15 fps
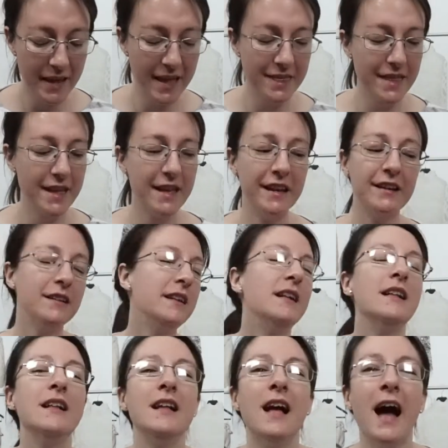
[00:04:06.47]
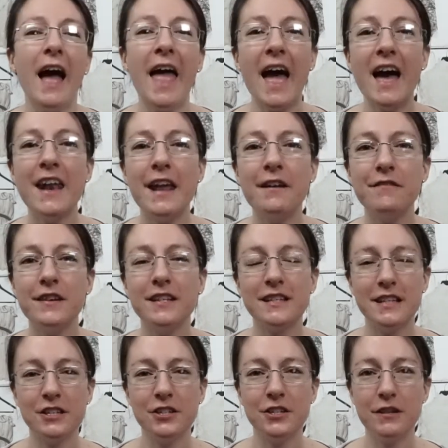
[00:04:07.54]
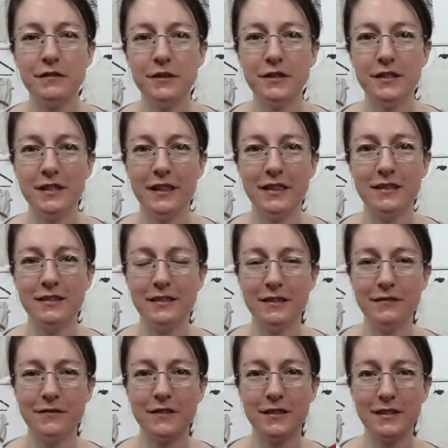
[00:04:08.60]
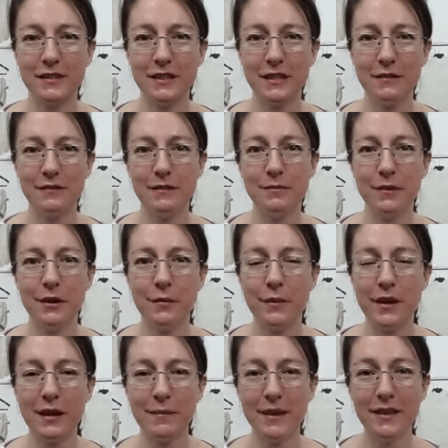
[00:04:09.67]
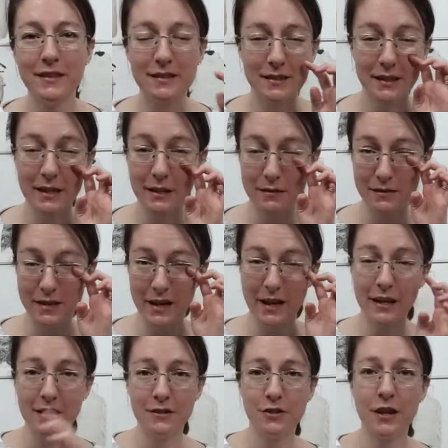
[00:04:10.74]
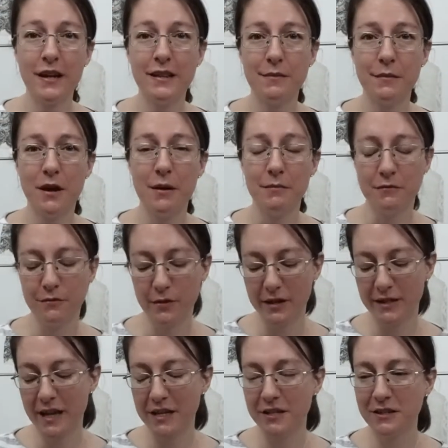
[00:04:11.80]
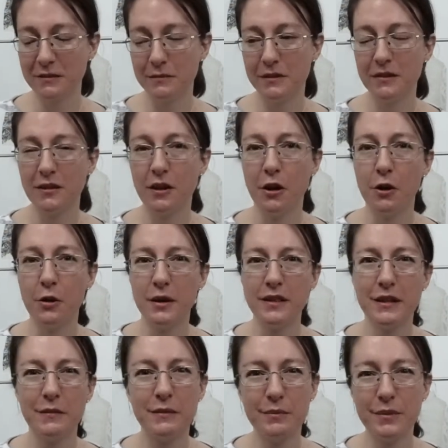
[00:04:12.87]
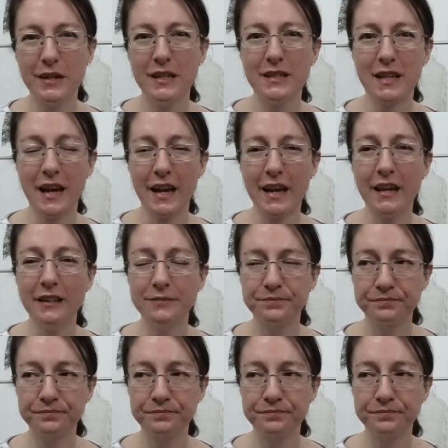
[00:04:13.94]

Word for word: And then I had every intention of using the Thinsulate for the sleeves, but when I made the sleeves, I tried them on before attaching them to the coat, and they were pretty tight.